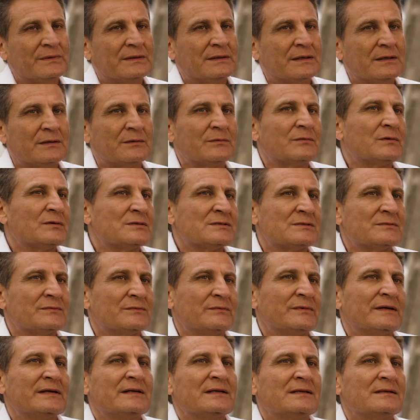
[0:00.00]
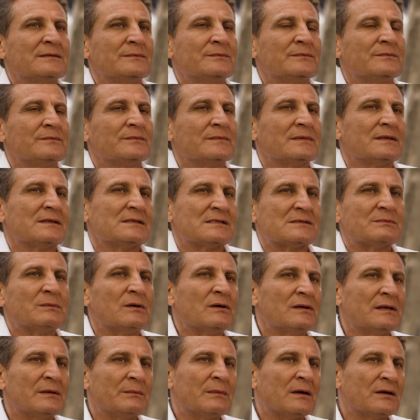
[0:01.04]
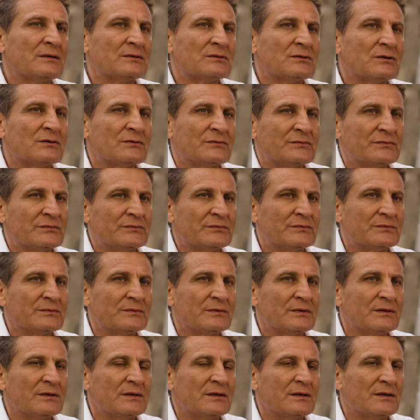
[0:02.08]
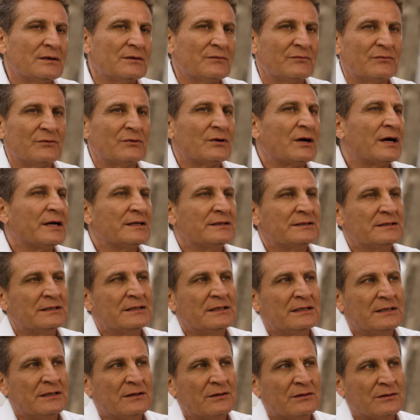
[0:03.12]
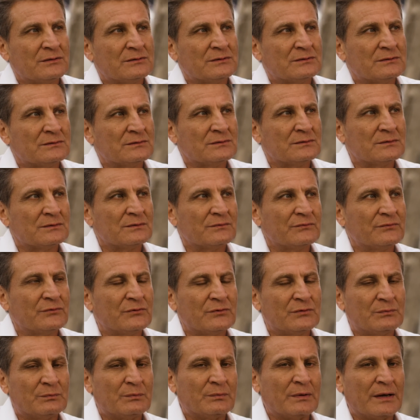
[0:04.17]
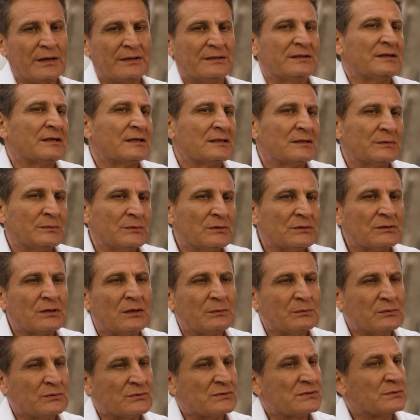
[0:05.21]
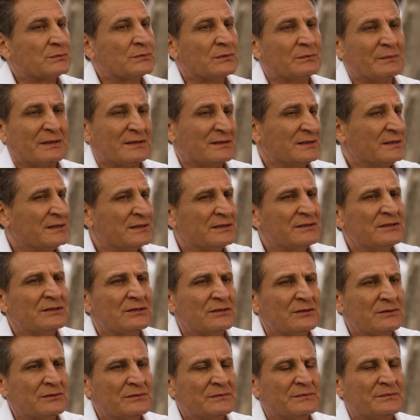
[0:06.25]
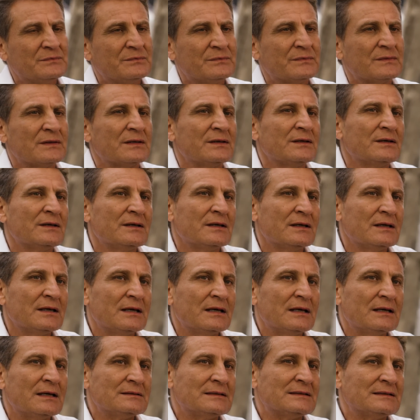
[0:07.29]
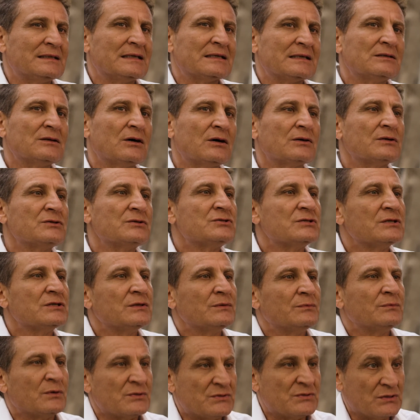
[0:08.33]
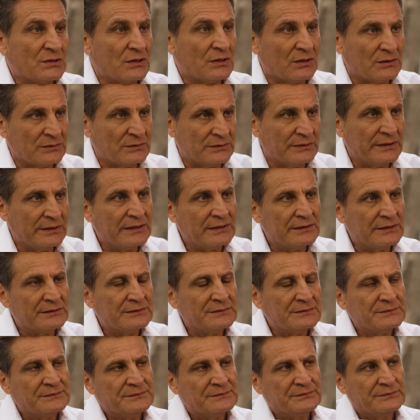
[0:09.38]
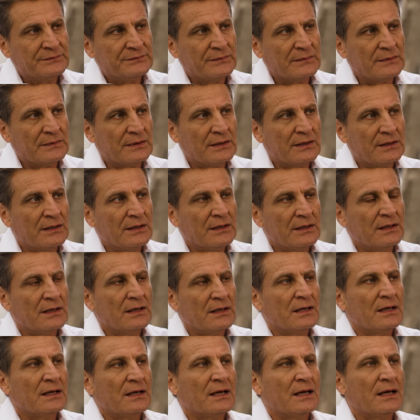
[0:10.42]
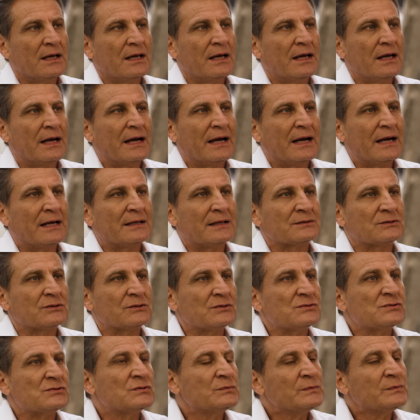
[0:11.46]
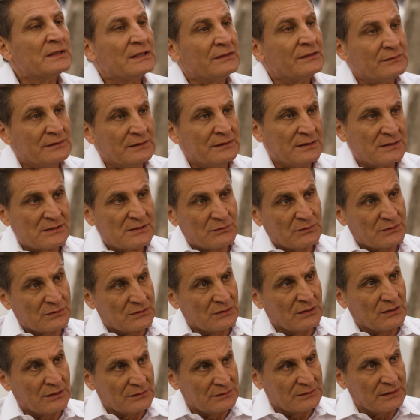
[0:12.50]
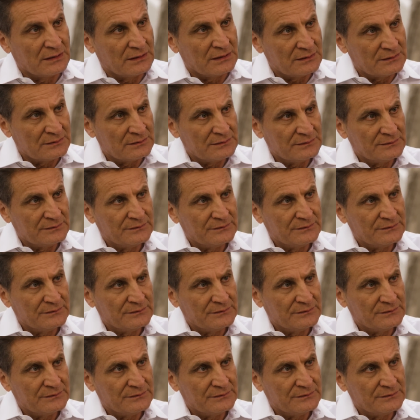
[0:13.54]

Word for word: There was very small amount of variety on for biodegradable compostable material. The technology was not there and consumer awareness was not there.